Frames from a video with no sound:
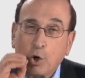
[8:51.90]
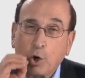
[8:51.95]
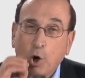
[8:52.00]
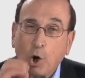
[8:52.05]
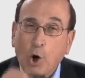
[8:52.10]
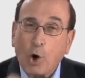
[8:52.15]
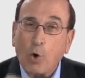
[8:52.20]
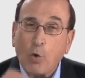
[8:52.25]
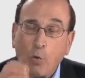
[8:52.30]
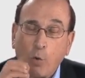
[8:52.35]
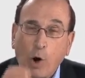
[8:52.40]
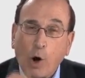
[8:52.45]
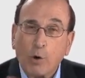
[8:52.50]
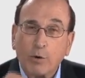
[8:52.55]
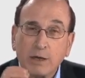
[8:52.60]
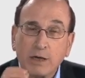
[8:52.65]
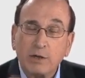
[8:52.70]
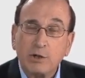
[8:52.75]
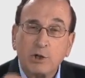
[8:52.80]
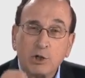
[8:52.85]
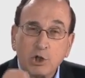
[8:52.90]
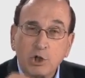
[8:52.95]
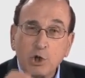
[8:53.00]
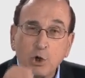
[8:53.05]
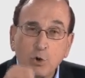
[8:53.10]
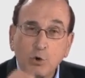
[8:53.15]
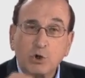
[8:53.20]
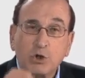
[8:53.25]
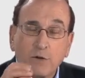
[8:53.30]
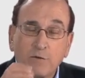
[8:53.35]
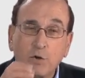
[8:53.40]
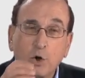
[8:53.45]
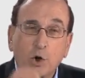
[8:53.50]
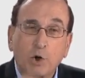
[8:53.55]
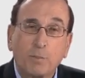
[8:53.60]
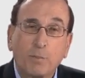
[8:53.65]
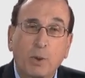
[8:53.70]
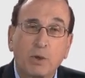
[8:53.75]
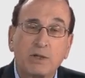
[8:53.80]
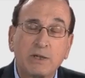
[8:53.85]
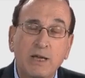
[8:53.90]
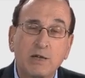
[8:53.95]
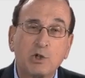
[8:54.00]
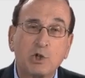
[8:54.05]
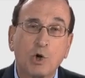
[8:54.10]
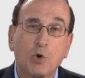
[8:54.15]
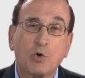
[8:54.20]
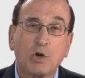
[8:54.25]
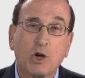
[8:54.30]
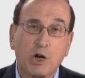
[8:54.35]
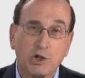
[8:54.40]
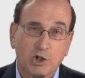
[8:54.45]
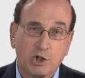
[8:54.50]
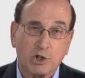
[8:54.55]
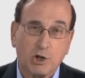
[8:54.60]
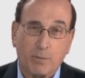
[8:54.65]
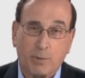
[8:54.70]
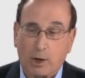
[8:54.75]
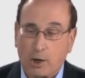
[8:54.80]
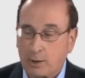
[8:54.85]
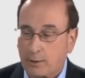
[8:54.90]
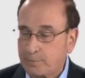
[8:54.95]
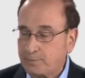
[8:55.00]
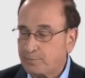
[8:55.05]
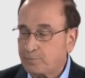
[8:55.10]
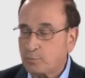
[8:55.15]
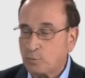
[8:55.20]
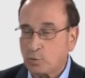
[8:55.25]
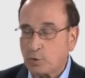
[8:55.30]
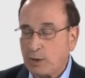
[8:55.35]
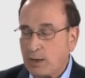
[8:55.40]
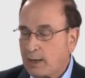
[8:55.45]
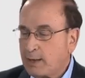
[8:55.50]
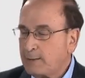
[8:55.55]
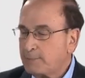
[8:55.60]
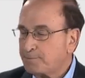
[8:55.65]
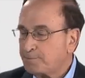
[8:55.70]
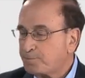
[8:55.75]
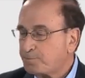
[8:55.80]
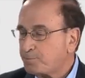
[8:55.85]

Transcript: Go walk in the shoes of your potential customer. Okay?